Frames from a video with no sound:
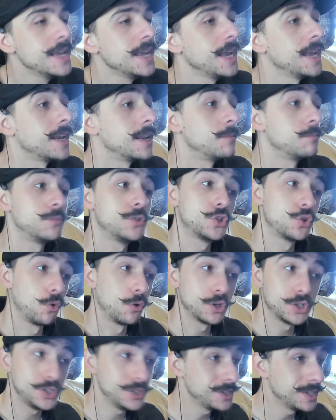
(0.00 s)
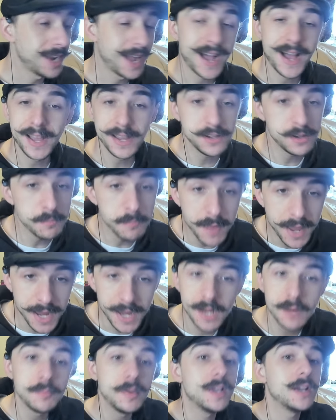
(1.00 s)
and i'm sure she's in high
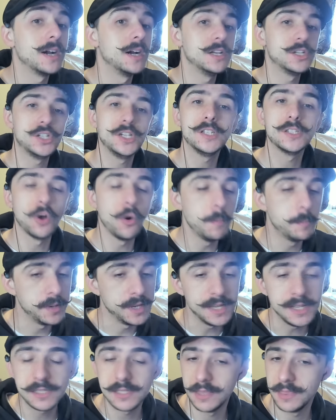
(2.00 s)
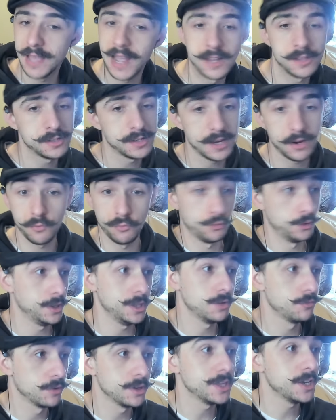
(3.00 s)
demand because she's obese and that's like
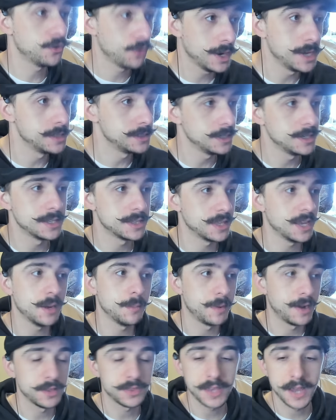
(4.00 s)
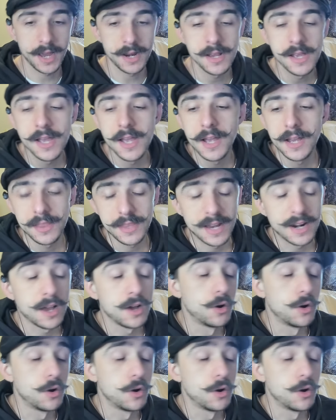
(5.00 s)
really really crazy to think about that that a